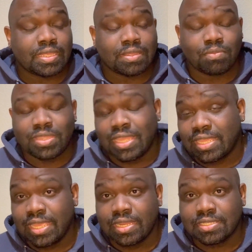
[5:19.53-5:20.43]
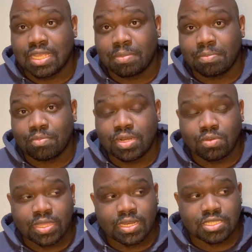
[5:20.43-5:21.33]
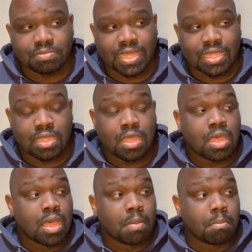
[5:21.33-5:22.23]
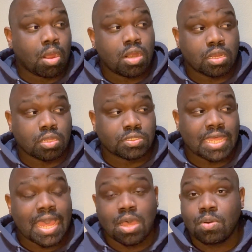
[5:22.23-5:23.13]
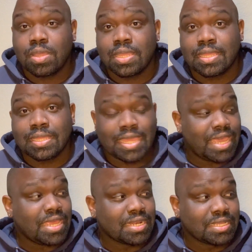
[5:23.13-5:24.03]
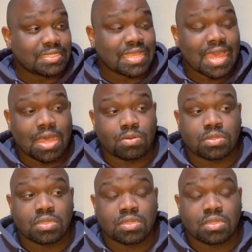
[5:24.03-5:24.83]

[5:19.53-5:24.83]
We think Kenya's coming. We know Kenya's back. Marlo's out. Kandi is out.